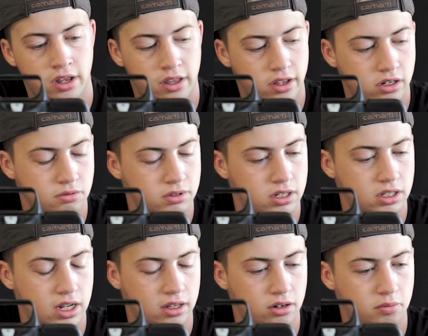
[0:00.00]
there's what's in
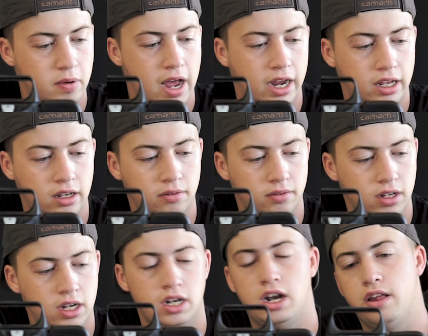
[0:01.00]
that little baggie.
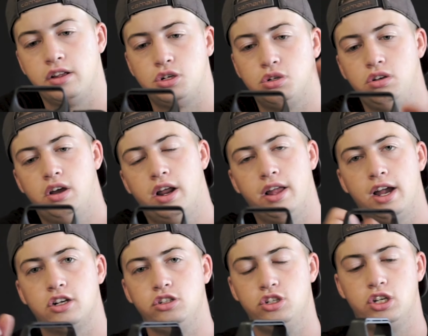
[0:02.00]
And let's show you how to
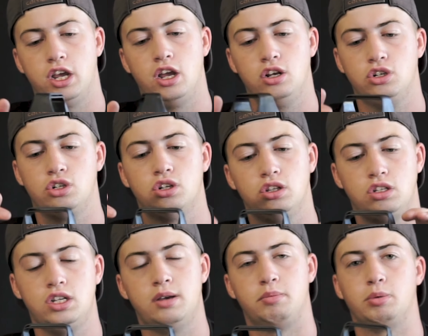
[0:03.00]
actually change the tip.